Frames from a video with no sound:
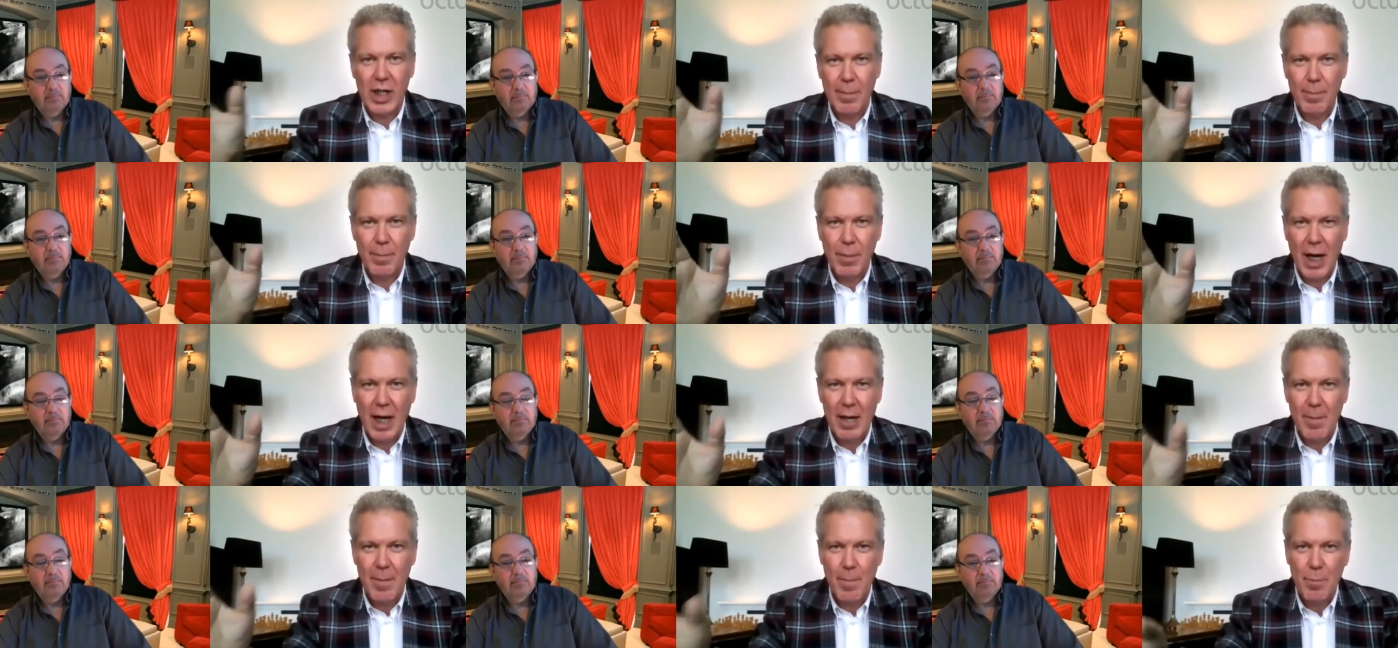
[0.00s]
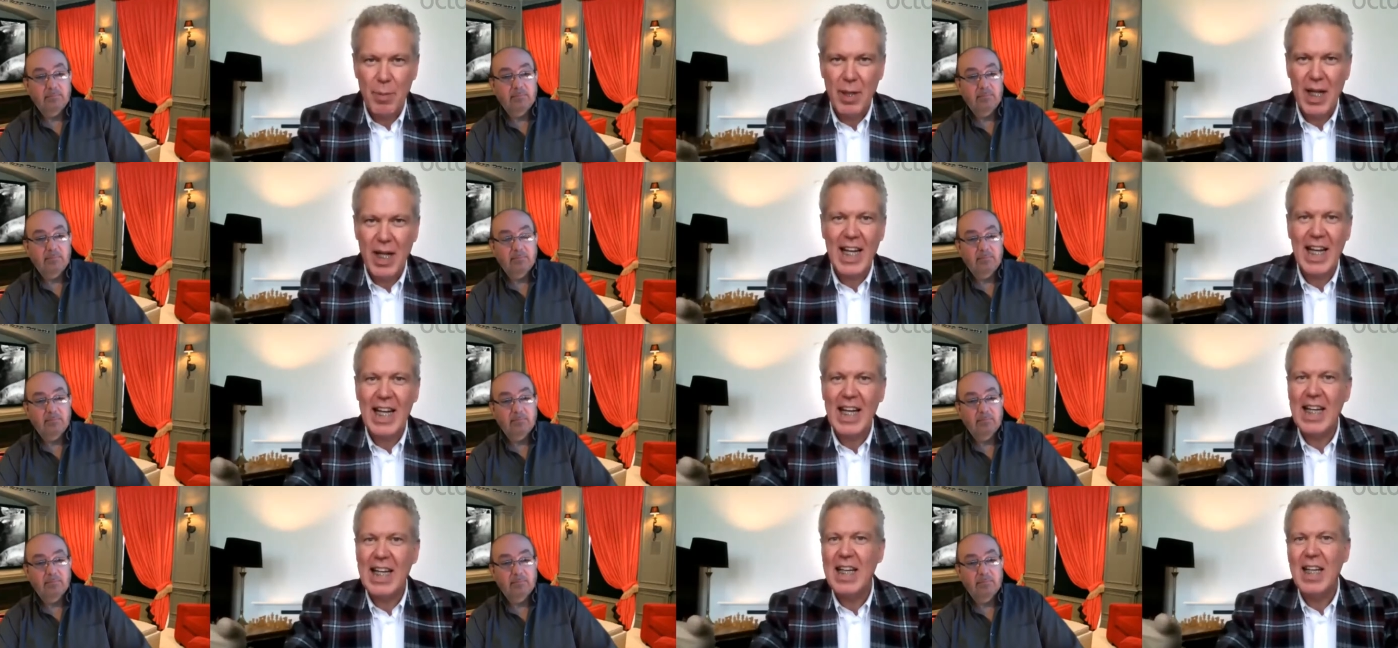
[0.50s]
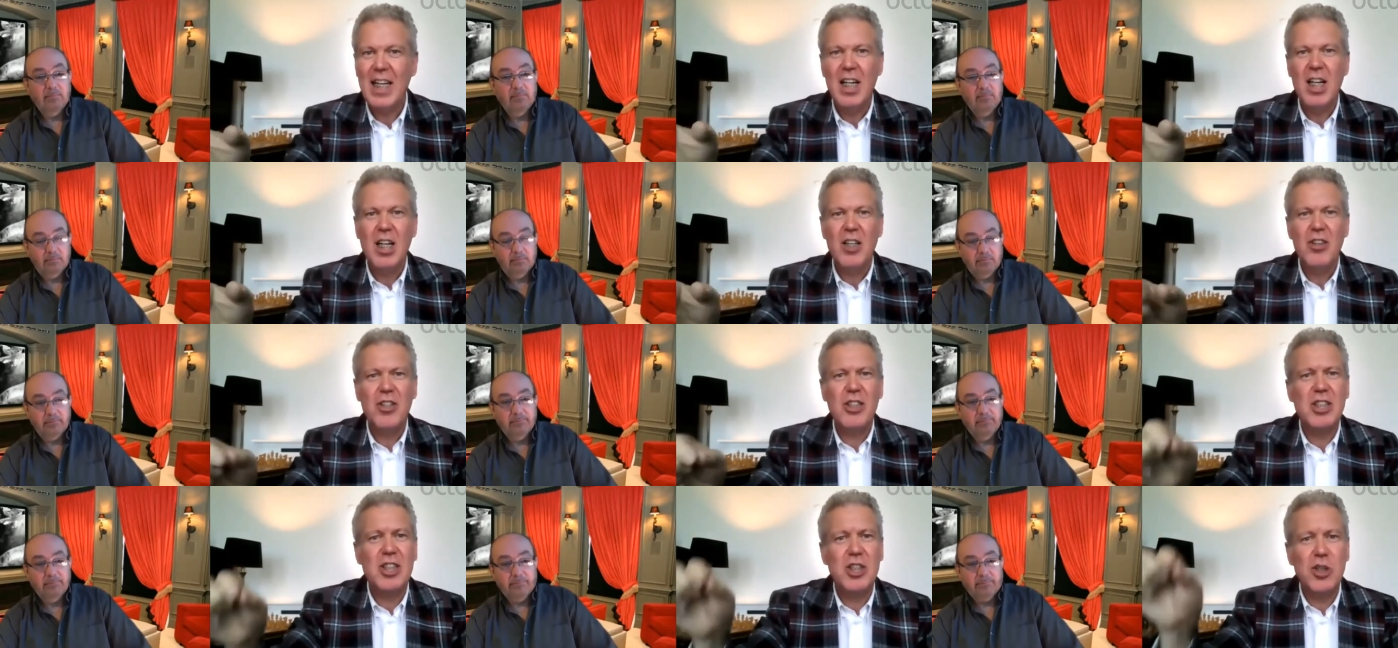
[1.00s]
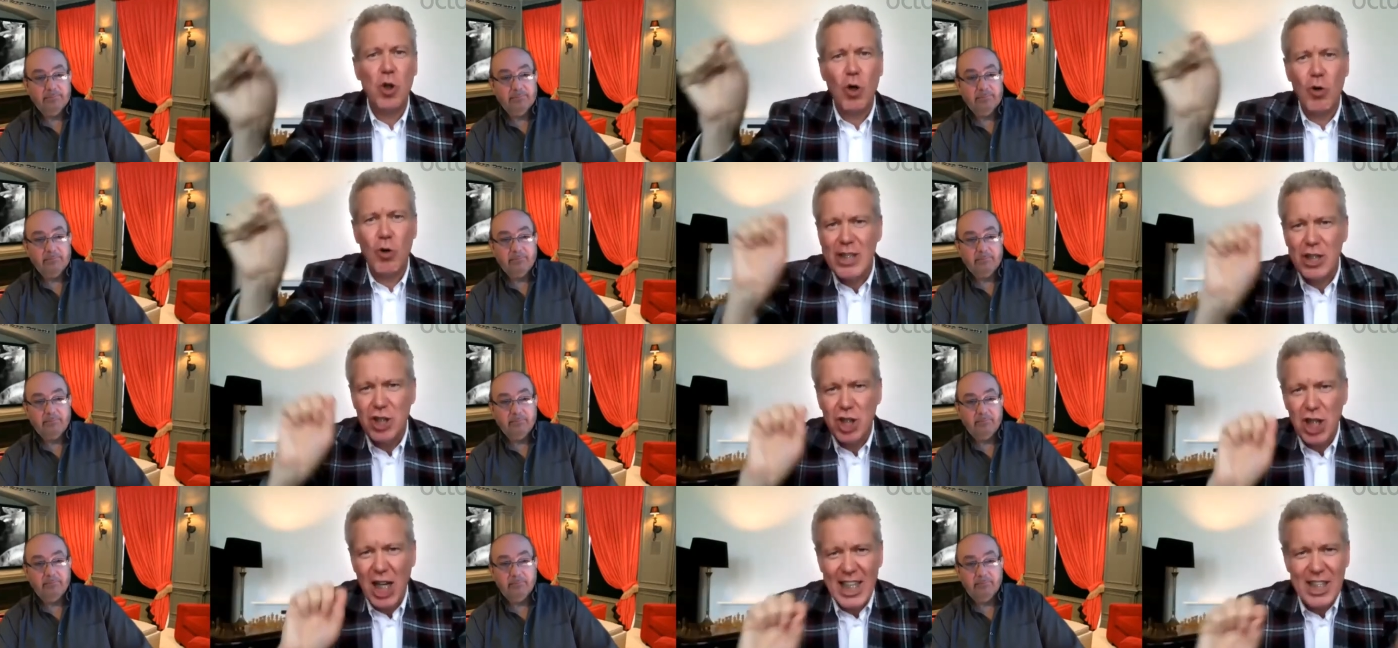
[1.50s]
Speaker 1: it might be. The
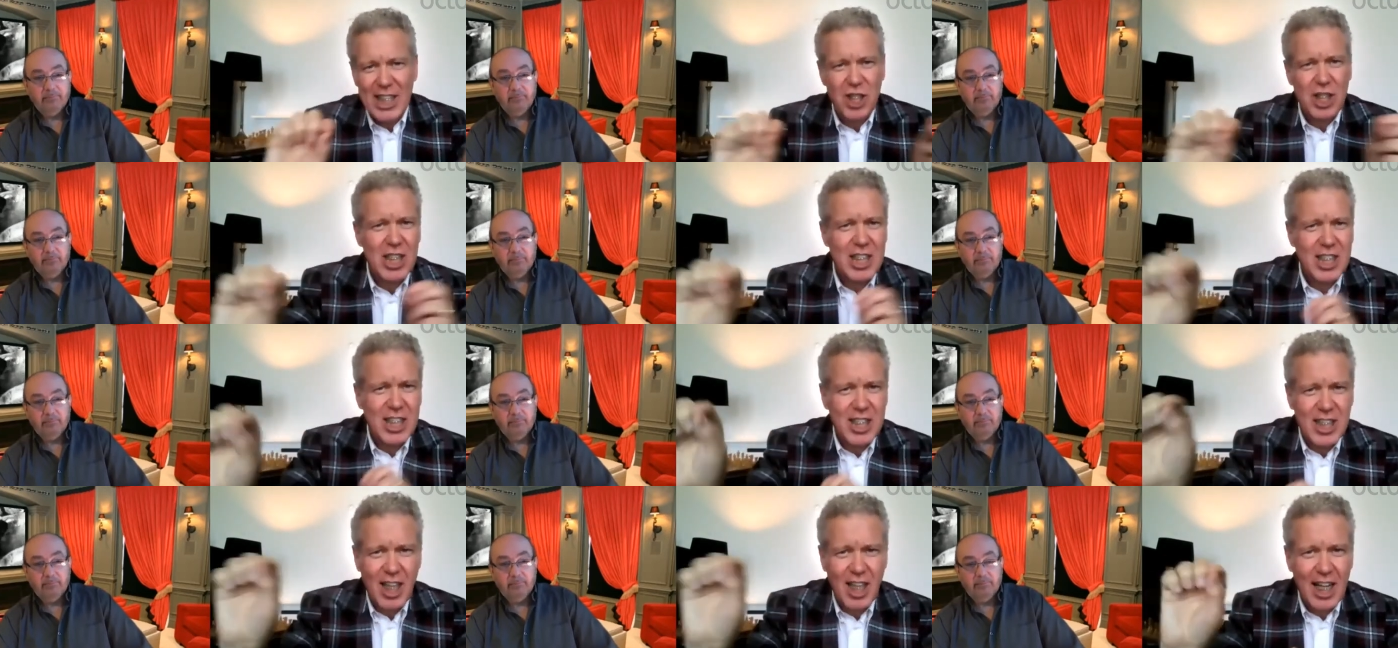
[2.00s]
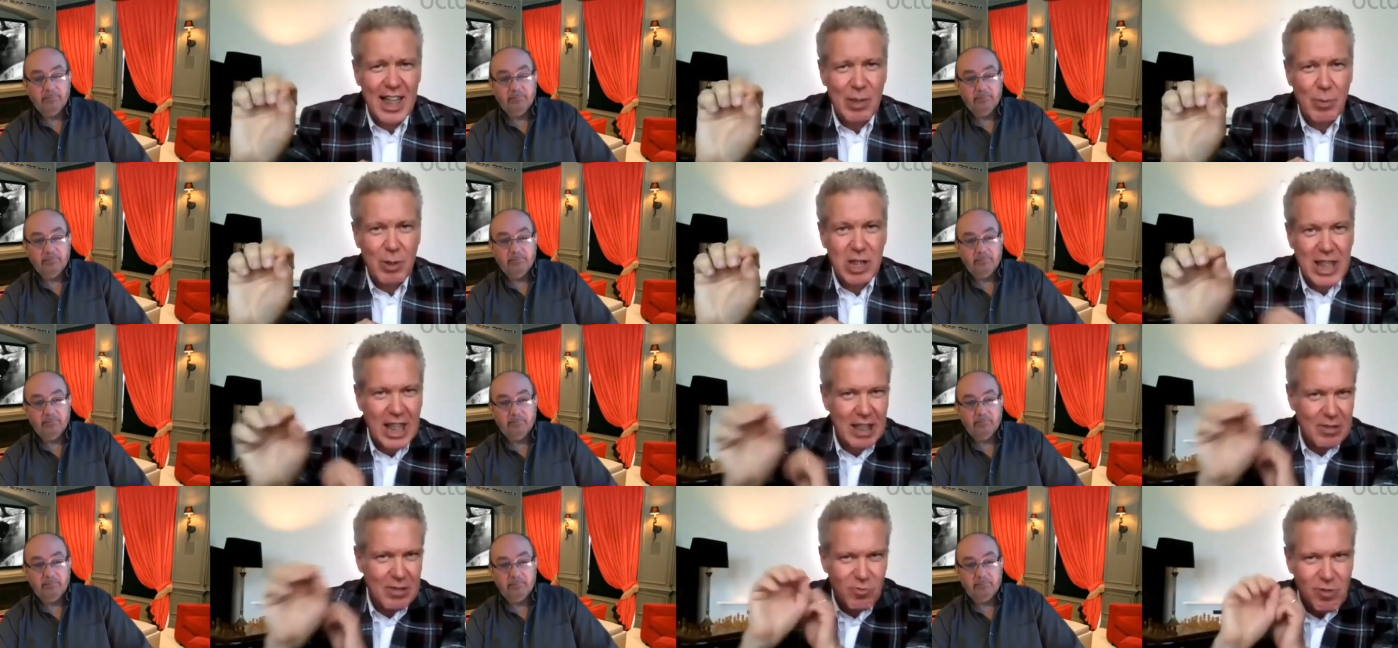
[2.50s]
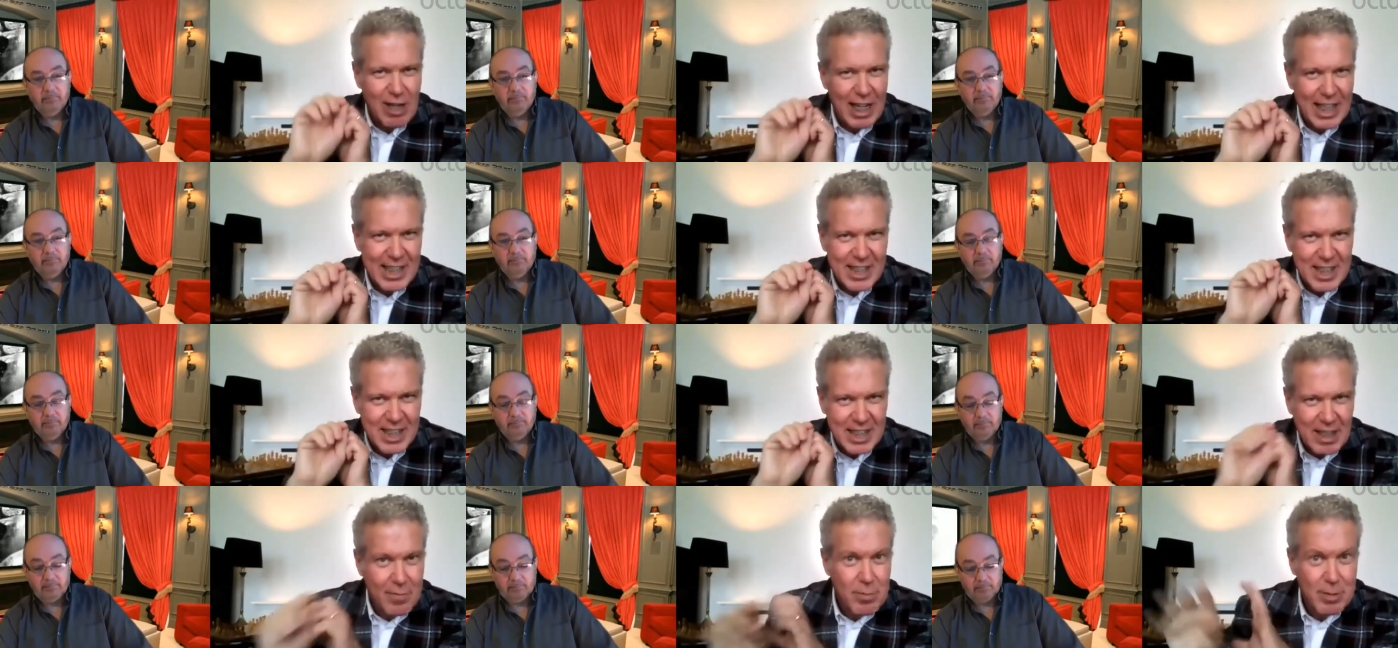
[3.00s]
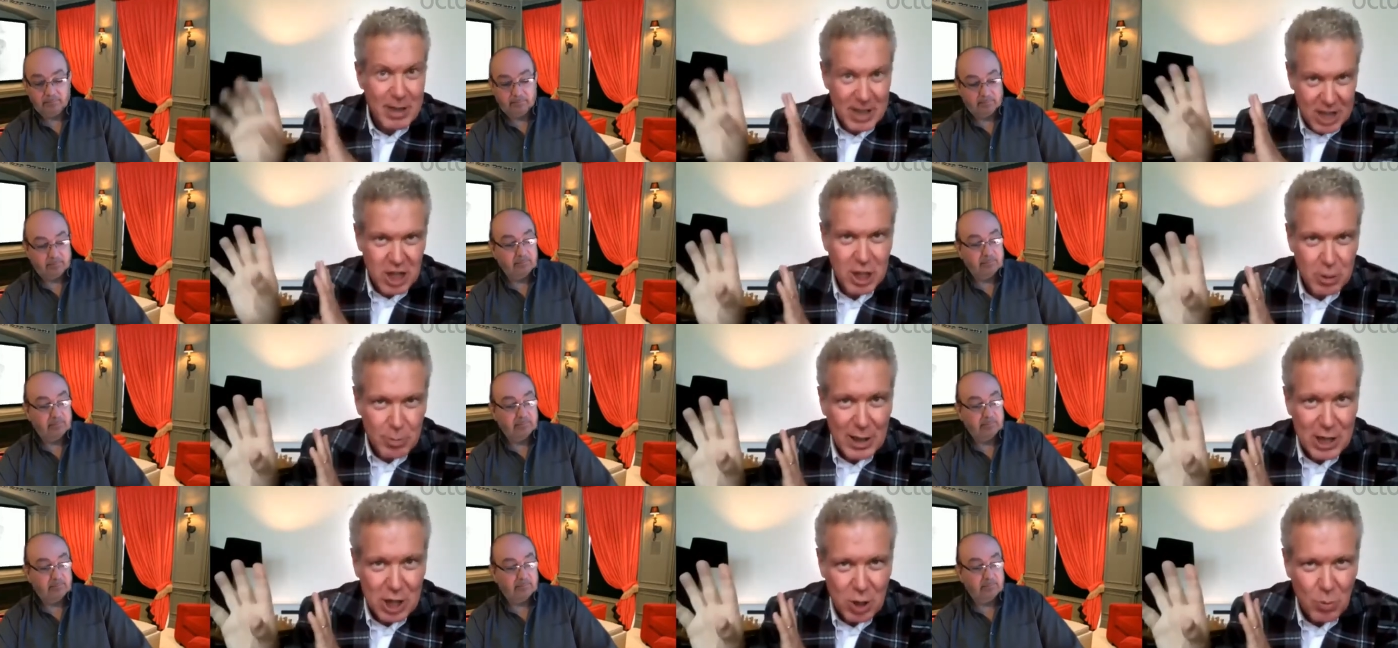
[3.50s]
story changes slightly, which get, raises everybody's
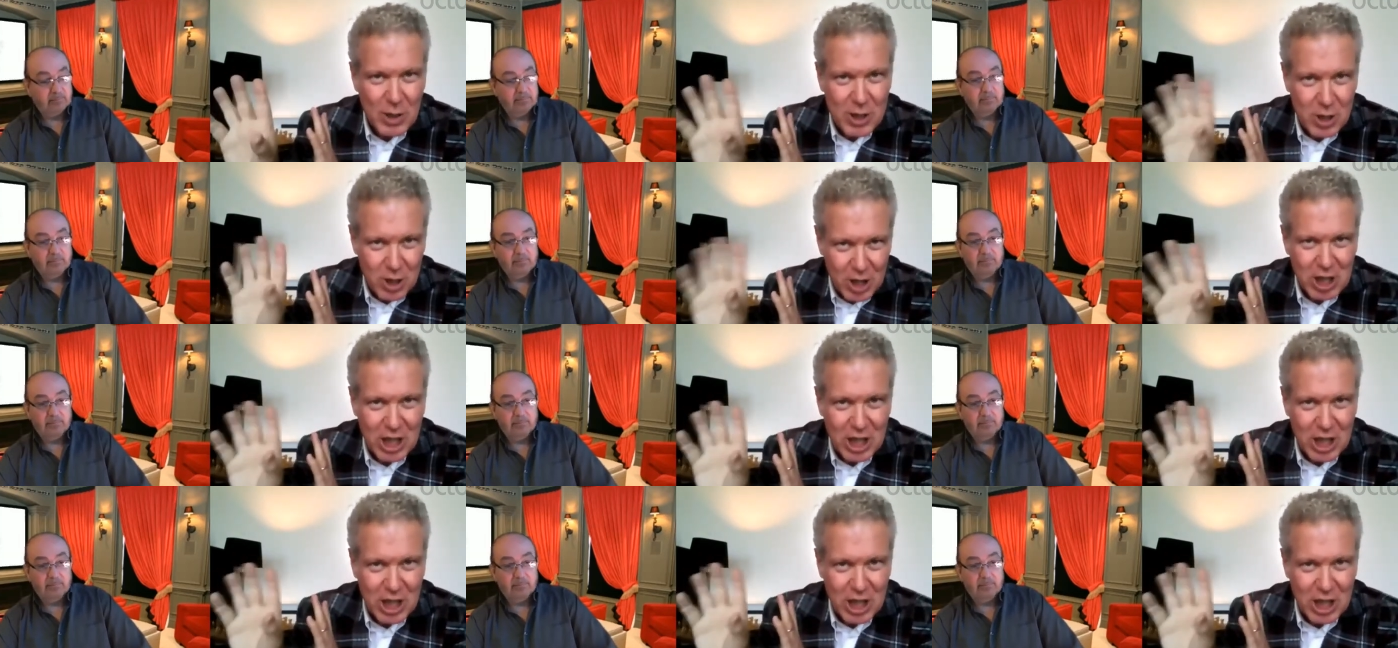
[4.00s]
suspicion when you